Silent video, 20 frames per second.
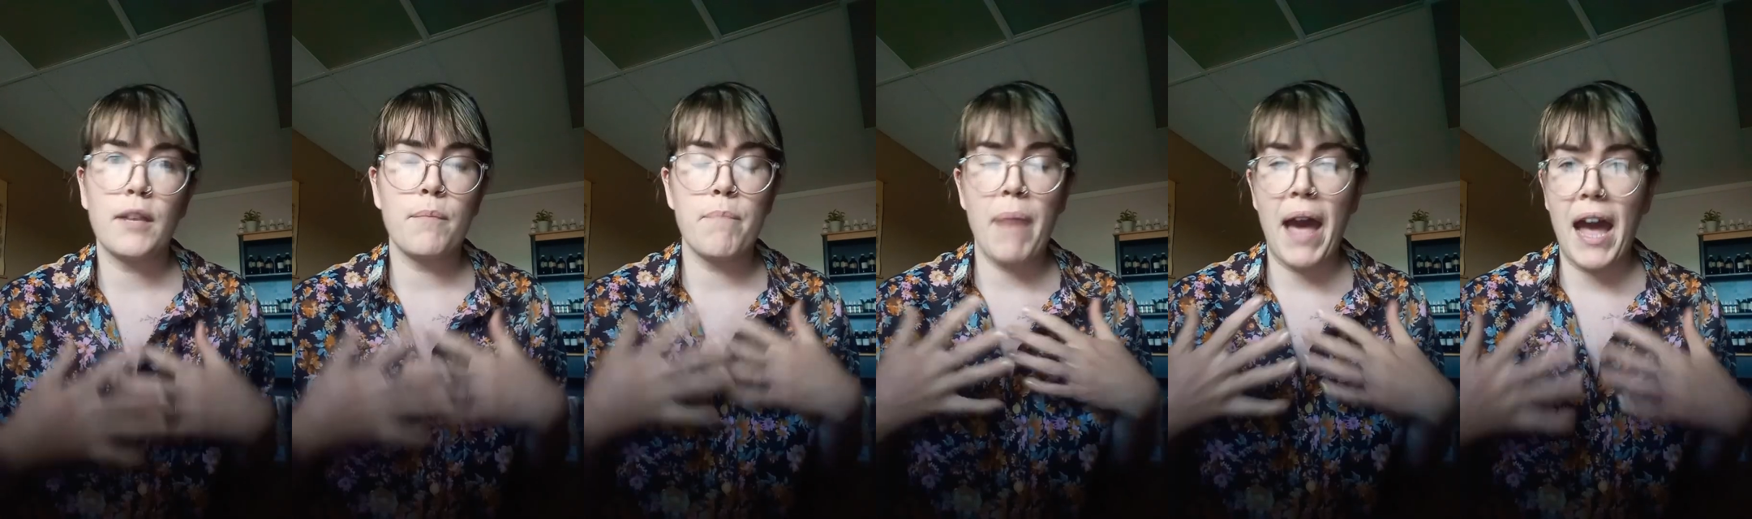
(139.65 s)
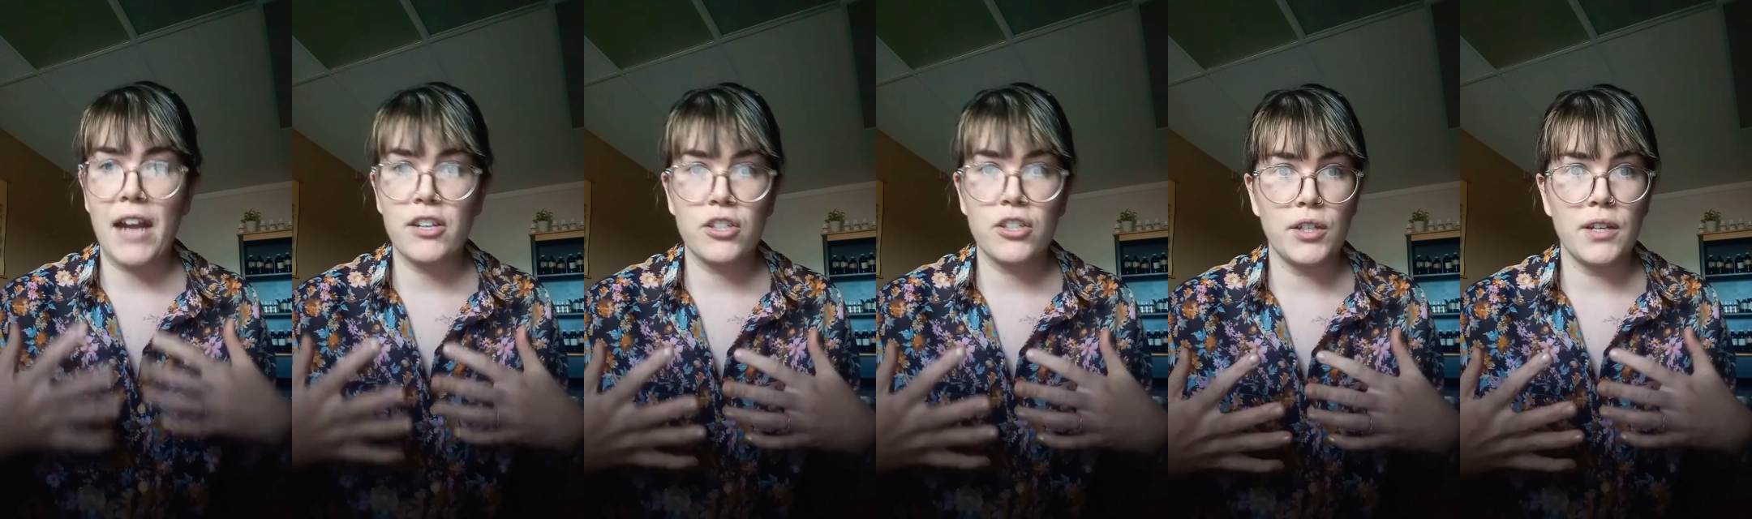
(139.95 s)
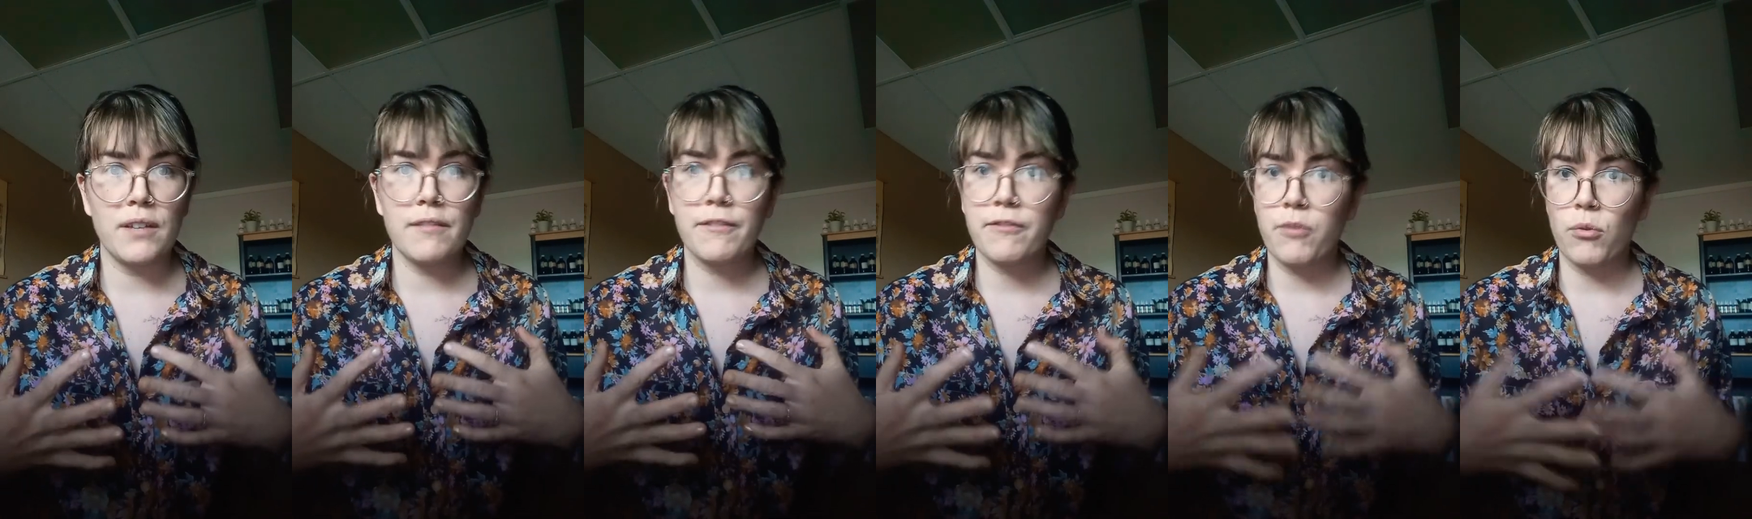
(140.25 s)

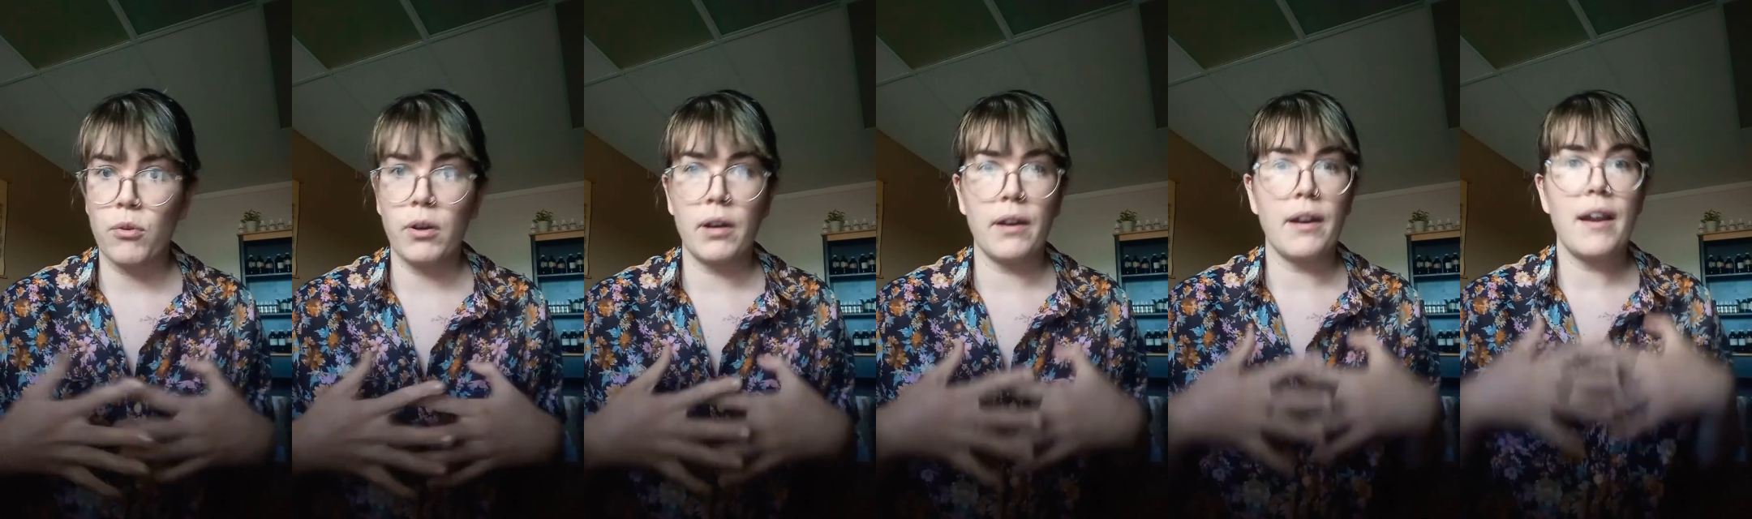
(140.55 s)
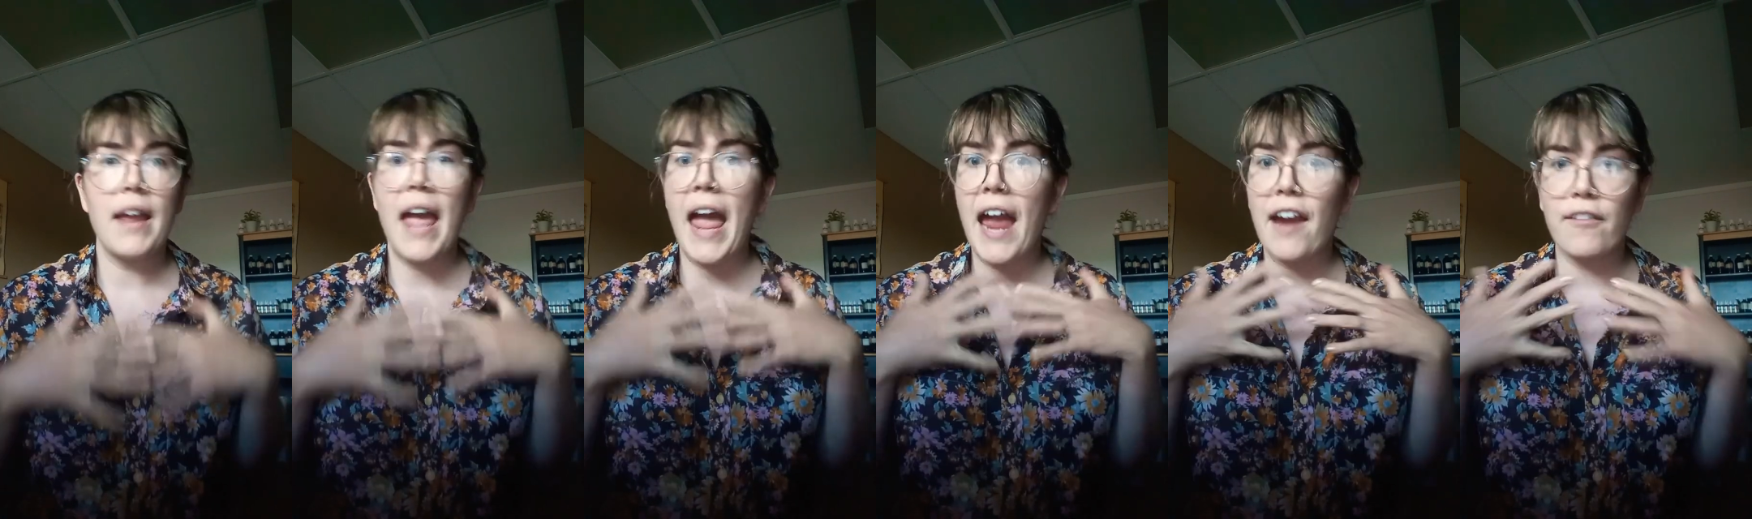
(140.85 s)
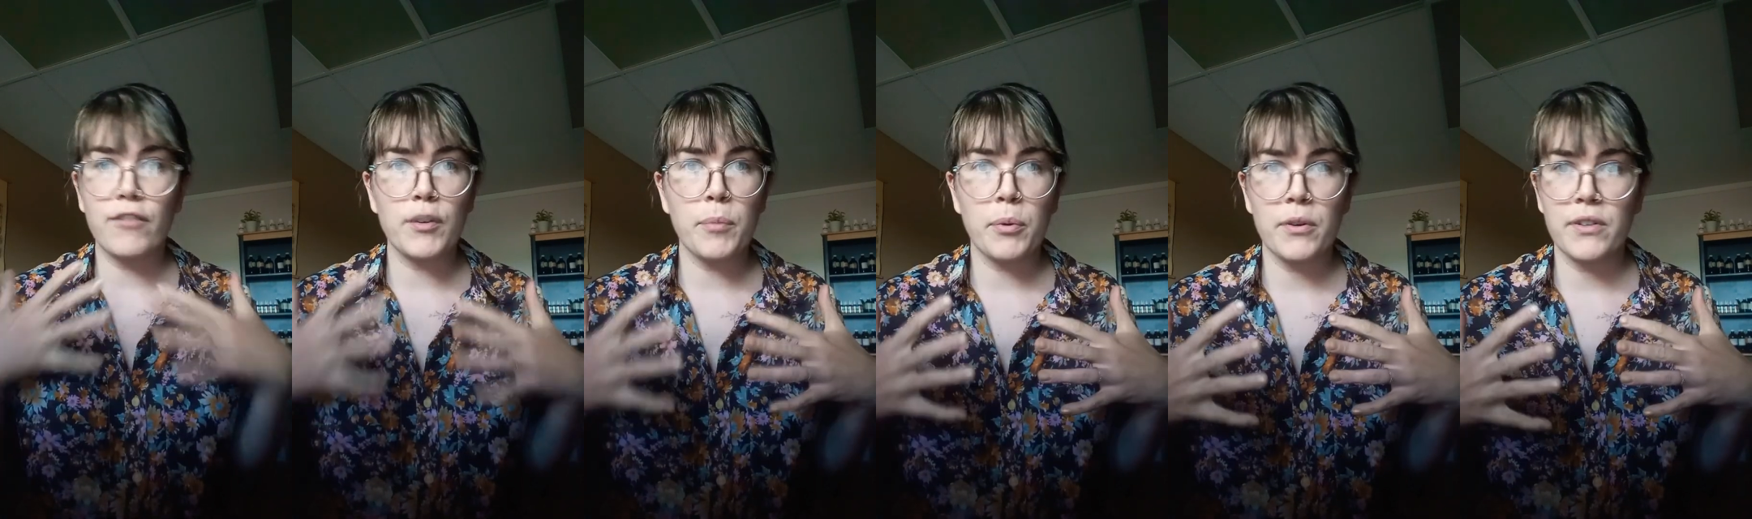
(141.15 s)
compassionate for
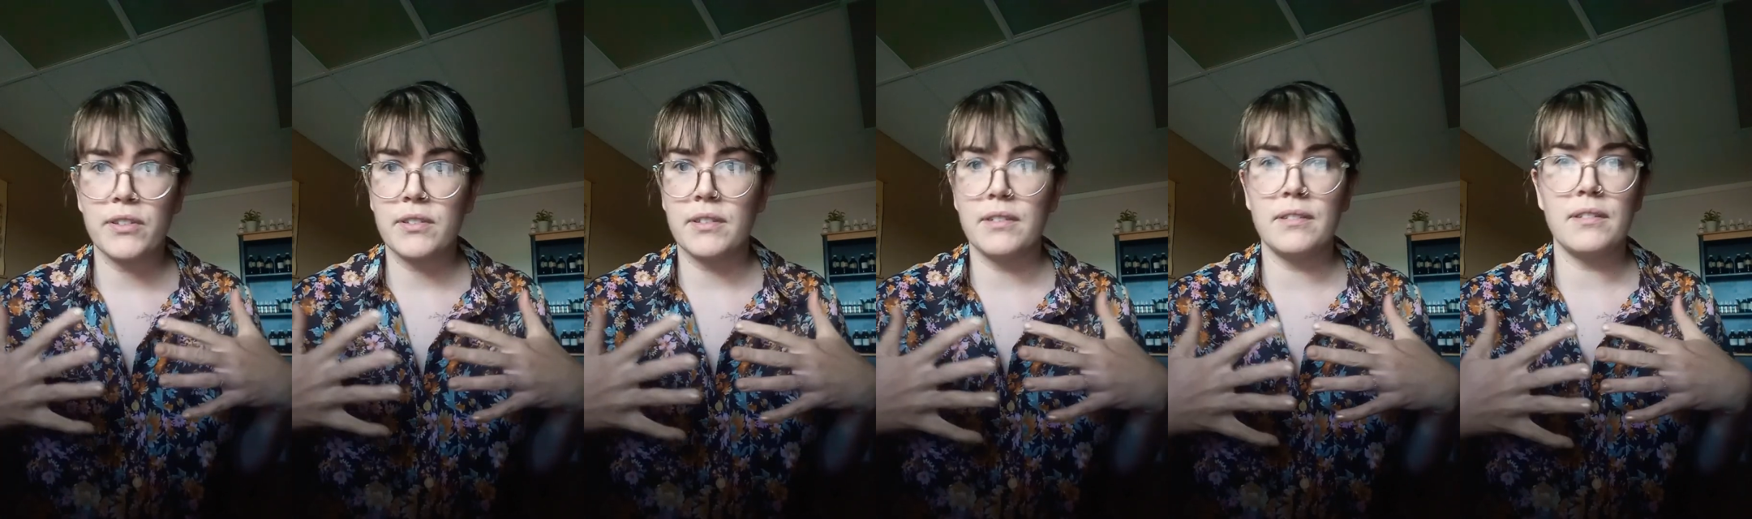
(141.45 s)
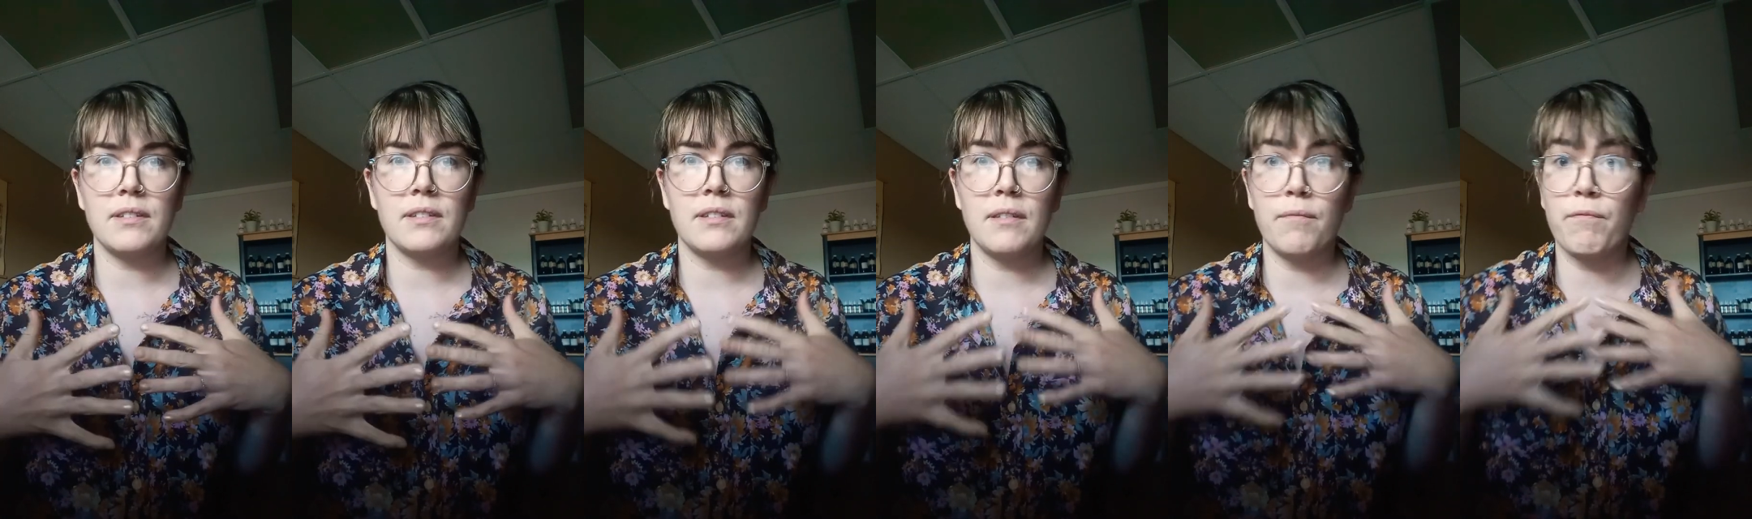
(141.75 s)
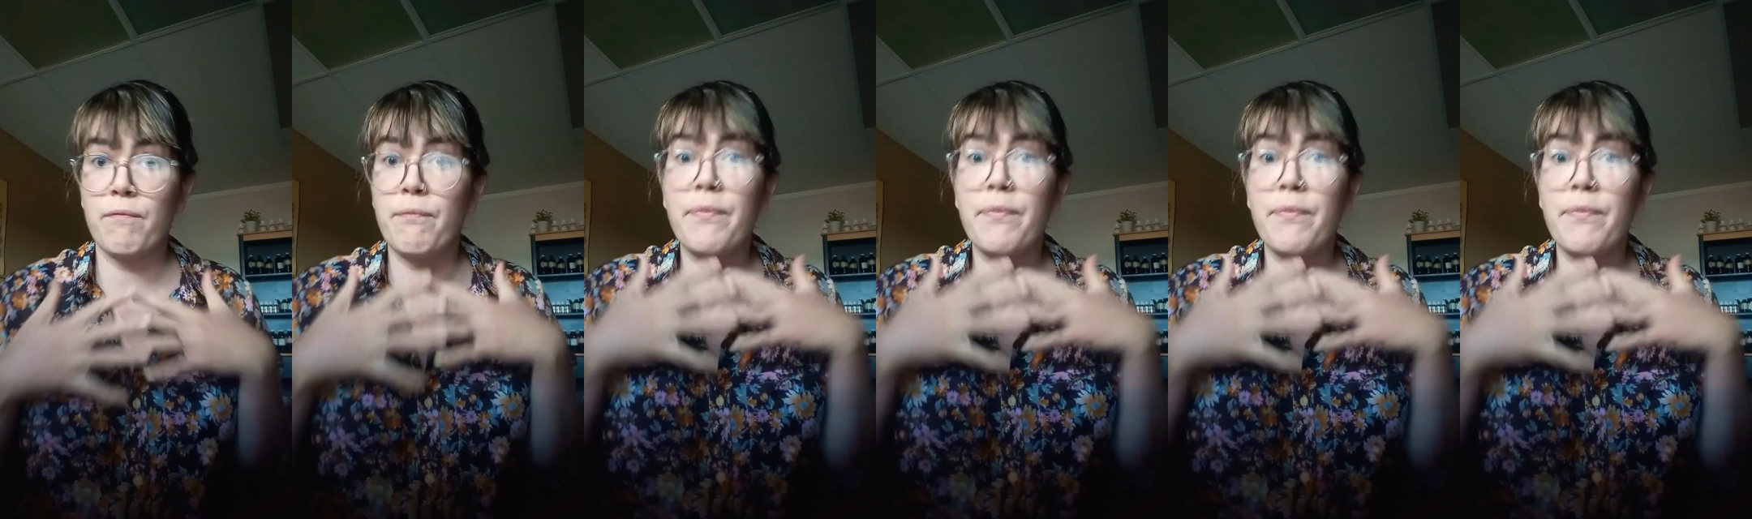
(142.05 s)
every person's